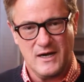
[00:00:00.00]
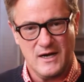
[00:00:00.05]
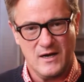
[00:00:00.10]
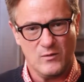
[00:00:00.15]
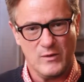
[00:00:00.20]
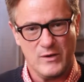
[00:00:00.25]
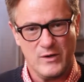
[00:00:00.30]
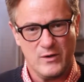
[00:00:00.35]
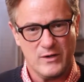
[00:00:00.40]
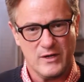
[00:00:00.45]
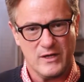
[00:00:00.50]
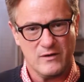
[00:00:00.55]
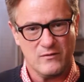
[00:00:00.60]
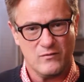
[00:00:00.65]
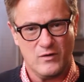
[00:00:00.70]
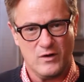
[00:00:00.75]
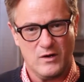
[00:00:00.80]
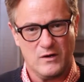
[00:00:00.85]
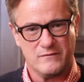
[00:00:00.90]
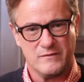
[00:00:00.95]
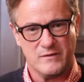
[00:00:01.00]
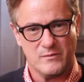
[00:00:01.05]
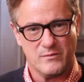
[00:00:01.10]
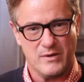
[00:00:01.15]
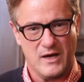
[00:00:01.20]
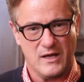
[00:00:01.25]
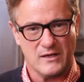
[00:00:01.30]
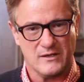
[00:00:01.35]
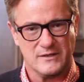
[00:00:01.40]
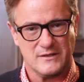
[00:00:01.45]
when you get involved in
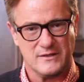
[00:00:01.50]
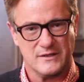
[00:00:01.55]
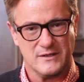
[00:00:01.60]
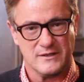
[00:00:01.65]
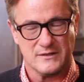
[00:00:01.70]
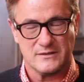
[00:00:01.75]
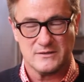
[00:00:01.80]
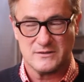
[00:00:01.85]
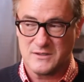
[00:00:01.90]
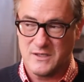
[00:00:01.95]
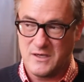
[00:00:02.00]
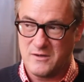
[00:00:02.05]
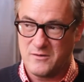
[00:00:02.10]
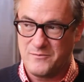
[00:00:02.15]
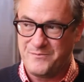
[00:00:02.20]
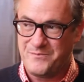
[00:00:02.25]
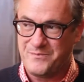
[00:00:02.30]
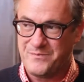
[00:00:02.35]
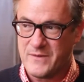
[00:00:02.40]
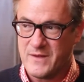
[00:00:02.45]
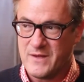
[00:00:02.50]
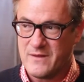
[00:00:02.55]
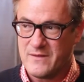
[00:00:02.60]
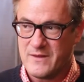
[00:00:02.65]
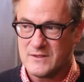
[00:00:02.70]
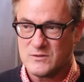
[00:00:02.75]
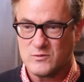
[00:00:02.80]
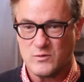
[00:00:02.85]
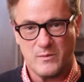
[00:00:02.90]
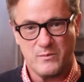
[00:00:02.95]
politics. So
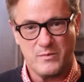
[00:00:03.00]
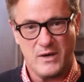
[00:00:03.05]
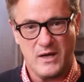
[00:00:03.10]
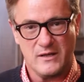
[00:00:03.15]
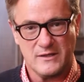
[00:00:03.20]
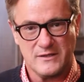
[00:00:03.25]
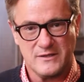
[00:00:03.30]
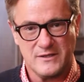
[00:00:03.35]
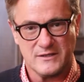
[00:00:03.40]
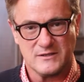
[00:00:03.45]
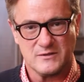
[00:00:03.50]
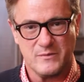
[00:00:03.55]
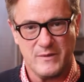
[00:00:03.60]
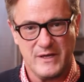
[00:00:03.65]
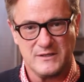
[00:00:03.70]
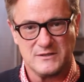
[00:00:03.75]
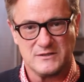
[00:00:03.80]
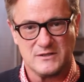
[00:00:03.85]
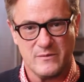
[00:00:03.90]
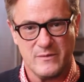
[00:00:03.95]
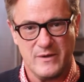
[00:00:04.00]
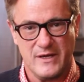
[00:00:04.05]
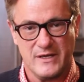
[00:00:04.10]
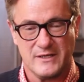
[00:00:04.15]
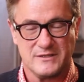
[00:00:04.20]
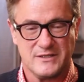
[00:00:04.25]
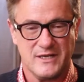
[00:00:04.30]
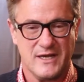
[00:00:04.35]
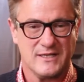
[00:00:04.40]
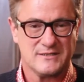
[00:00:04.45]
that's what politics means to me, a
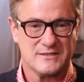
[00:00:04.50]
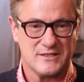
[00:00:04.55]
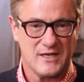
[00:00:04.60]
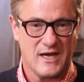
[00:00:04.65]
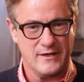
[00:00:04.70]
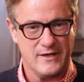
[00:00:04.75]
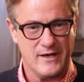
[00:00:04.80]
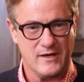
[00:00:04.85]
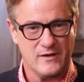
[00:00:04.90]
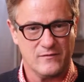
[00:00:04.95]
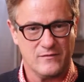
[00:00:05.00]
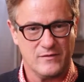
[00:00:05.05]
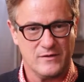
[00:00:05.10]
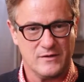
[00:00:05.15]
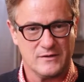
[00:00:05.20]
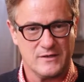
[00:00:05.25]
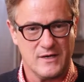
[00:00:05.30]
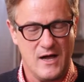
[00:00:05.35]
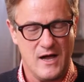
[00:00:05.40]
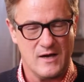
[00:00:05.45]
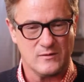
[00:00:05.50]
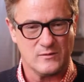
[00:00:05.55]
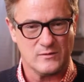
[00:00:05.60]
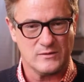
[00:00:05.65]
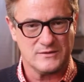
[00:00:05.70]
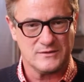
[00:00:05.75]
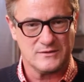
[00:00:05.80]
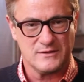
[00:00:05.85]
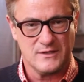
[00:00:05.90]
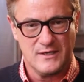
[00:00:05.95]
chance not being out of
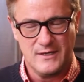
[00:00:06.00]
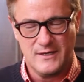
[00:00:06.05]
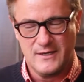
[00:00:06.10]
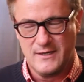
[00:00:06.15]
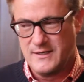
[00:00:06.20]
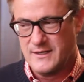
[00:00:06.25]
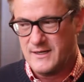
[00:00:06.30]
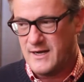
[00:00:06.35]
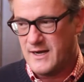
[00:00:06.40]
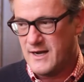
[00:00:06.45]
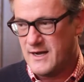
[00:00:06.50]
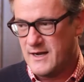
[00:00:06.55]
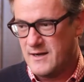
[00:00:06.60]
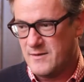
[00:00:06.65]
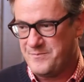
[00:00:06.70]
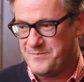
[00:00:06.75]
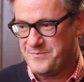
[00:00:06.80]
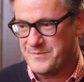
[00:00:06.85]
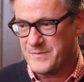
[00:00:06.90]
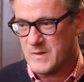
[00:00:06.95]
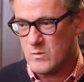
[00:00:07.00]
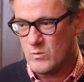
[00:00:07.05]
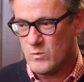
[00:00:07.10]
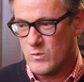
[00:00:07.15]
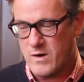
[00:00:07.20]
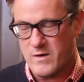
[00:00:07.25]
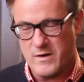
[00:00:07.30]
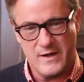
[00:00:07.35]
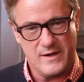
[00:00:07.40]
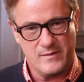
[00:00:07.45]
Congress,
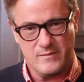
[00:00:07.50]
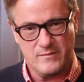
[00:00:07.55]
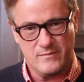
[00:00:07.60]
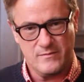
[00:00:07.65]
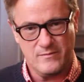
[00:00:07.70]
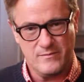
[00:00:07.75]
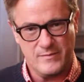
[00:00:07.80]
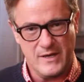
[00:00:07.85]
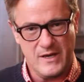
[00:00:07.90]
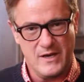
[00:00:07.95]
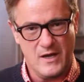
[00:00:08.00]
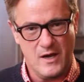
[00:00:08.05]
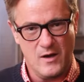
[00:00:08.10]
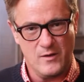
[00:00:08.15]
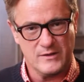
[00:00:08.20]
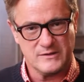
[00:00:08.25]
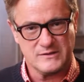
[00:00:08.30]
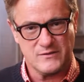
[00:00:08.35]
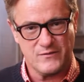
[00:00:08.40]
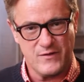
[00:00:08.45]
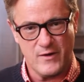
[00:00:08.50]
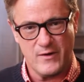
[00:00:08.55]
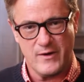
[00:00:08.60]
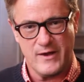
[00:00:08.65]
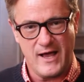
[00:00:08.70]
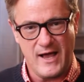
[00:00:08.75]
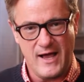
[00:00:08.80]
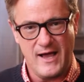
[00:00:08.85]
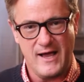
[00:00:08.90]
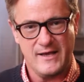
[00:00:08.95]
where I'd been known as a very
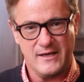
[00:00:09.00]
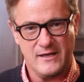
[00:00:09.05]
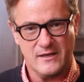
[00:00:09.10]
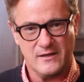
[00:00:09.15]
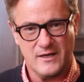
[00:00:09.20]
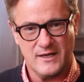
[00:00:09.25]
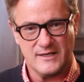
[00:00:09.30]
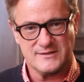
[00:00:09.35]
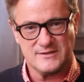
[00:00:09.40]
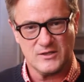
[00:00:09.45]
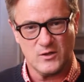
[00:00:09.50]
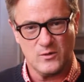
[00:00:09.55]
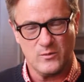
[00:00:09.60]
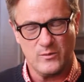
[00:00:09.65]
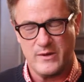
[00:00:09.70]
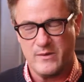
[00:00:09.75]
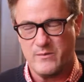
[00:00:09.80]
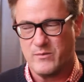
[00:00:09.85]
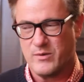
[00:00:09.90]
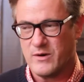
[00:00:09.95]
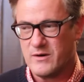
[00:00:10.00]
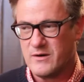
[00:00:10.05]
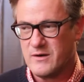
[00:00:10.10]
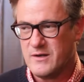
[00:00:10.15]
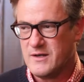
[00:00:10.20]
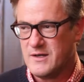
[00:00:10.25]
ideological member,